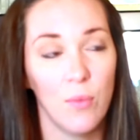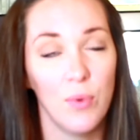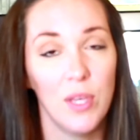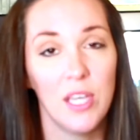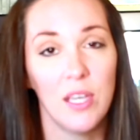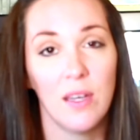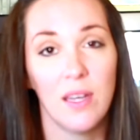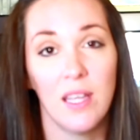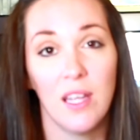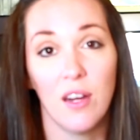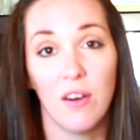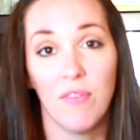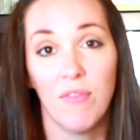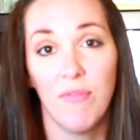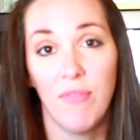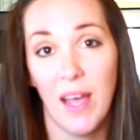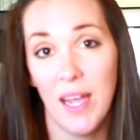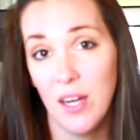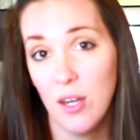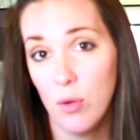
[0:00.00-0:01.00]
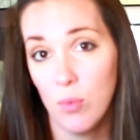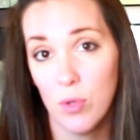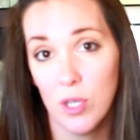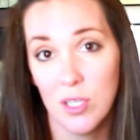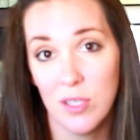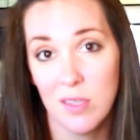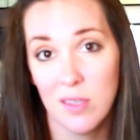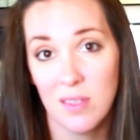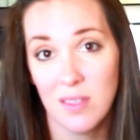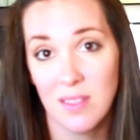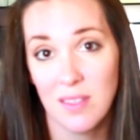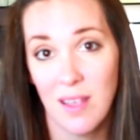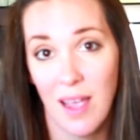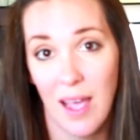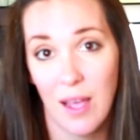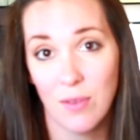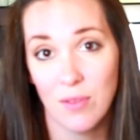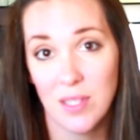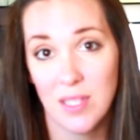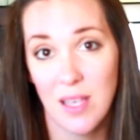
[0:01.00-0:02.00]
We could hear fireworks
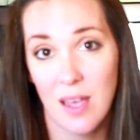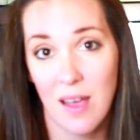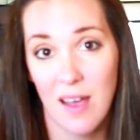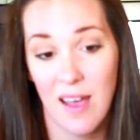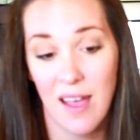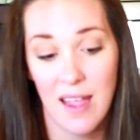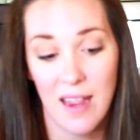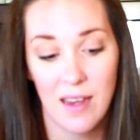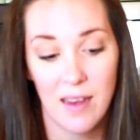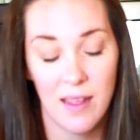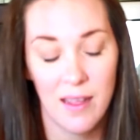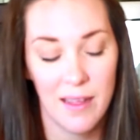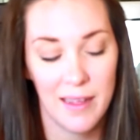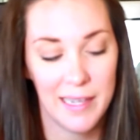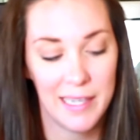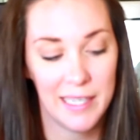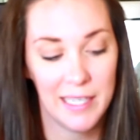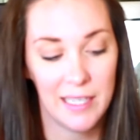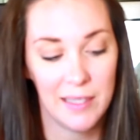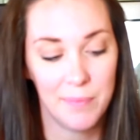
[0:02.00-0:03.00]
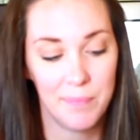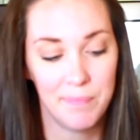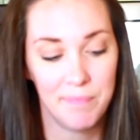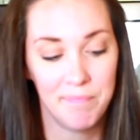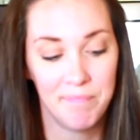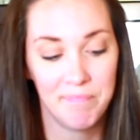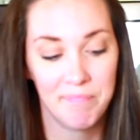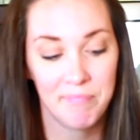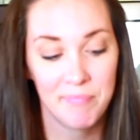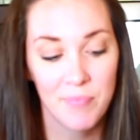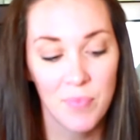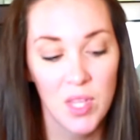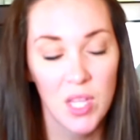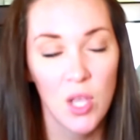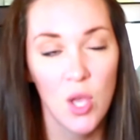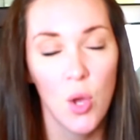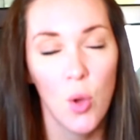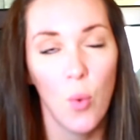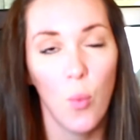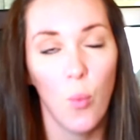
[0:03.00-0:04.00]
outside.
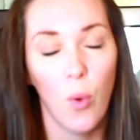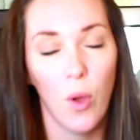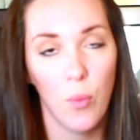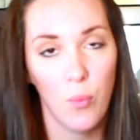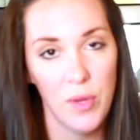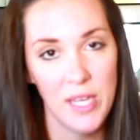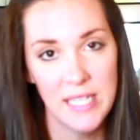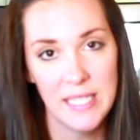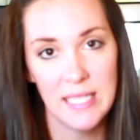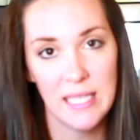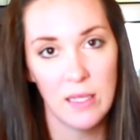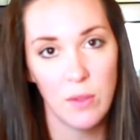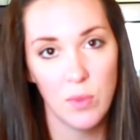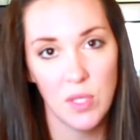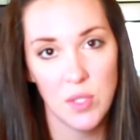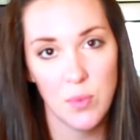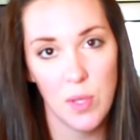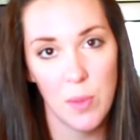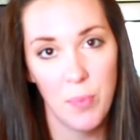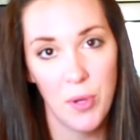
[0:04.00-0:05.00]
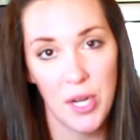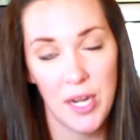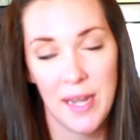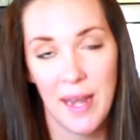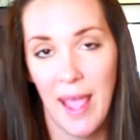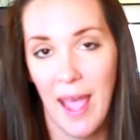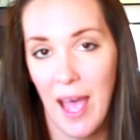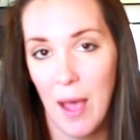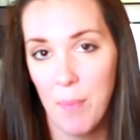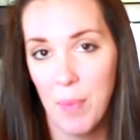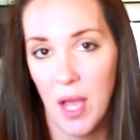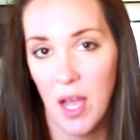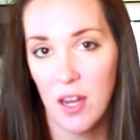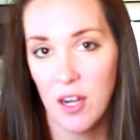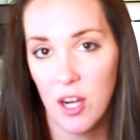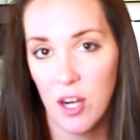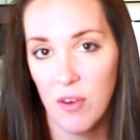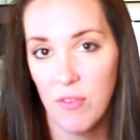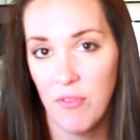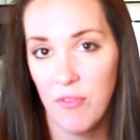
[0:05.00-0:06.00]
What we did was we put an app
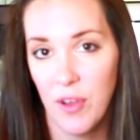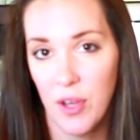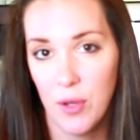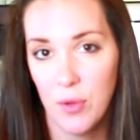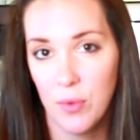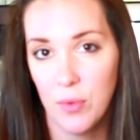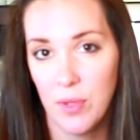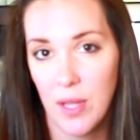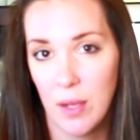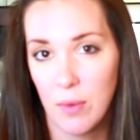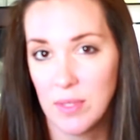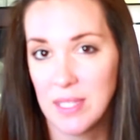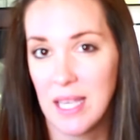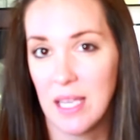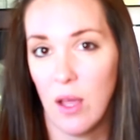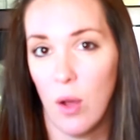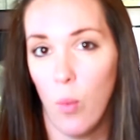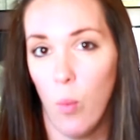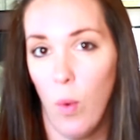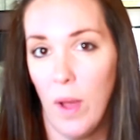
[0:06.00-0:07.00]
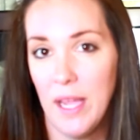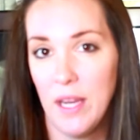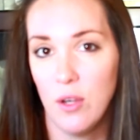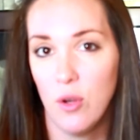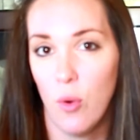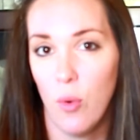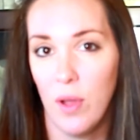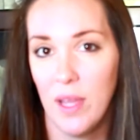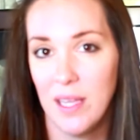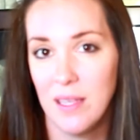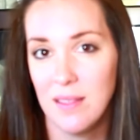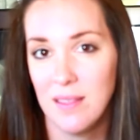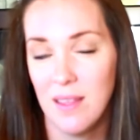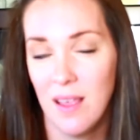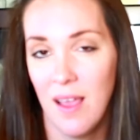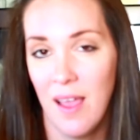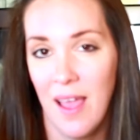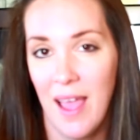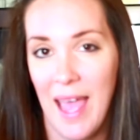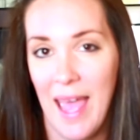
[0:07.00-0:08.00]
on our phone that was like a white noise
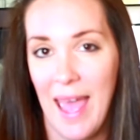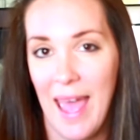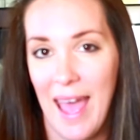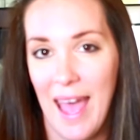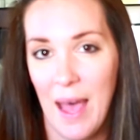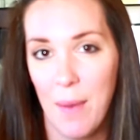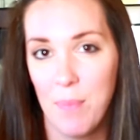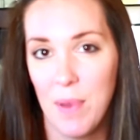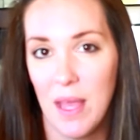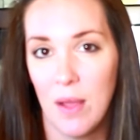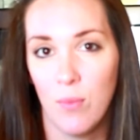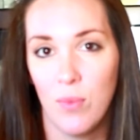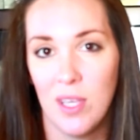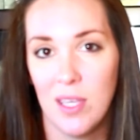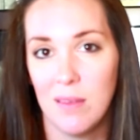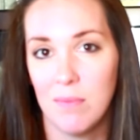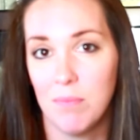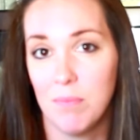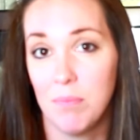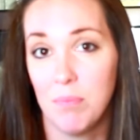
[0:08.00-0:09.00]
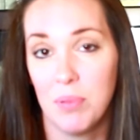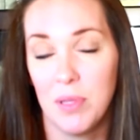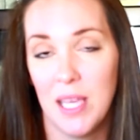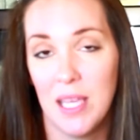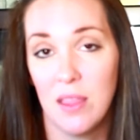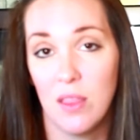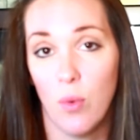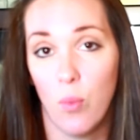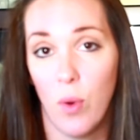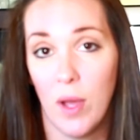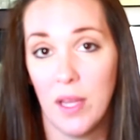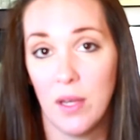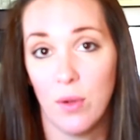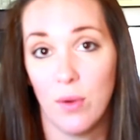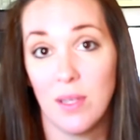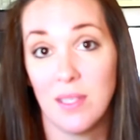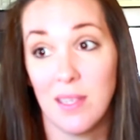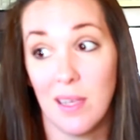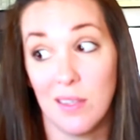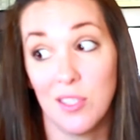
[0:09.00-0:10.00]
app, and we played the white
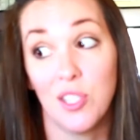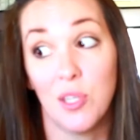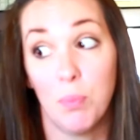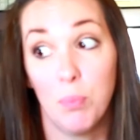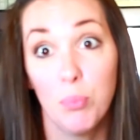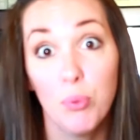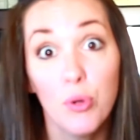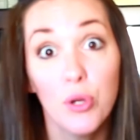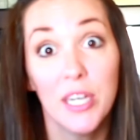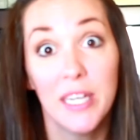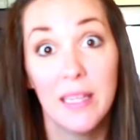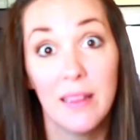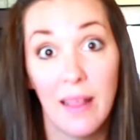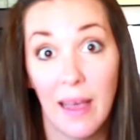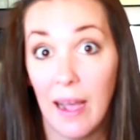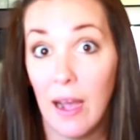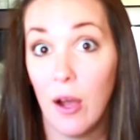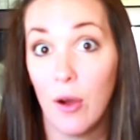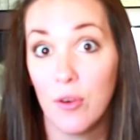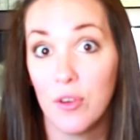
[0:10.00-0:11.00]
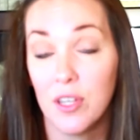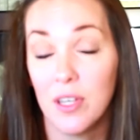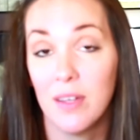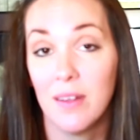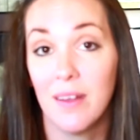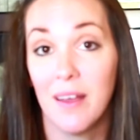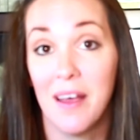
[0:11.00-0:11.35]
noise actually pretty loud